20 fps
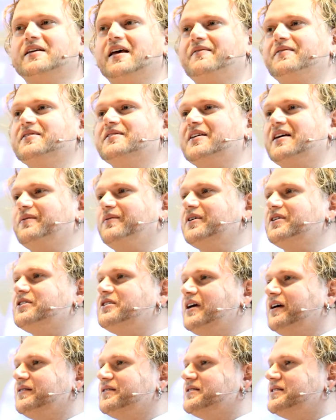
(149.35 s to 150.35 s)
have a sandwich
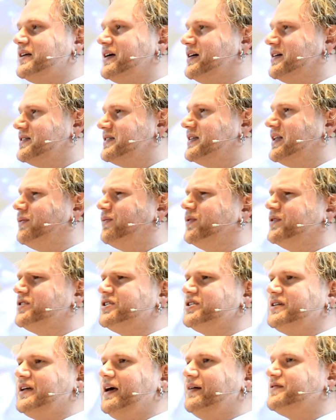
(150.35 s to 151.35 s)
downstairs, and then we'll
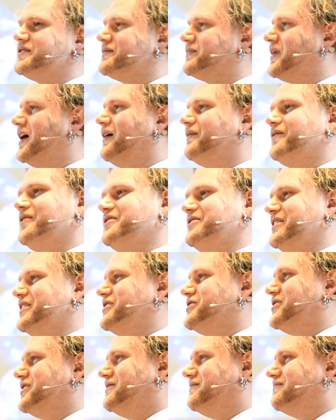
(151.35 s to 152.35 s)
just have some
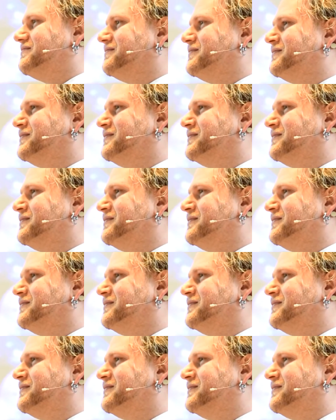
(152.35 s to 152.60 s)
conversation,